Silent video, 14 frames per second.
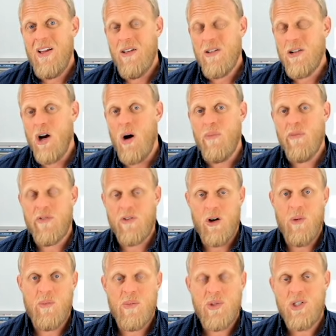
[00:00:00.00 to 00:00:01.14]
come
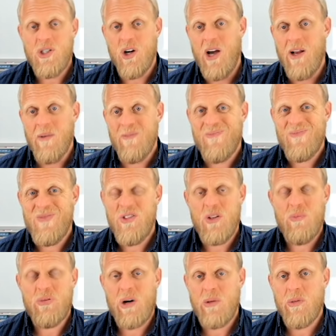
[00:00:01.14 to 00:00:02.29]
from China. So
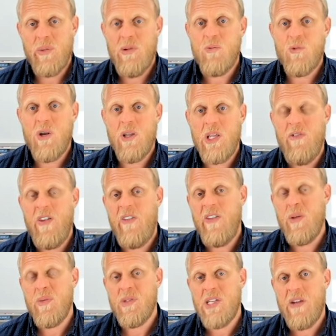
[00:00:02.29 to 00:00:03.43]
probably really
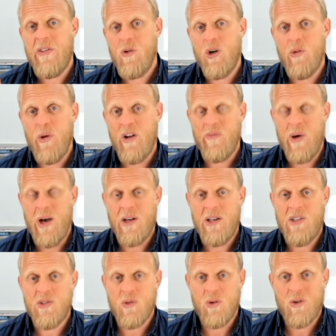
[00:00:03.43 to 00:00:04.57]
50% of the automotive market
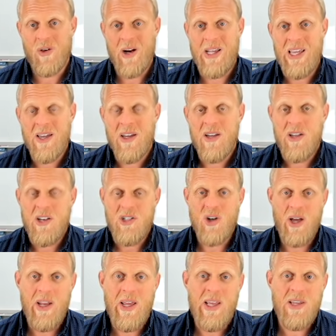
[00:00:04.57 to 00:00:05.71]
is already
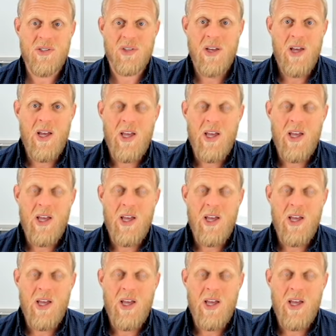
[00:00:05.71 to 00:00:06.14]
Chinese.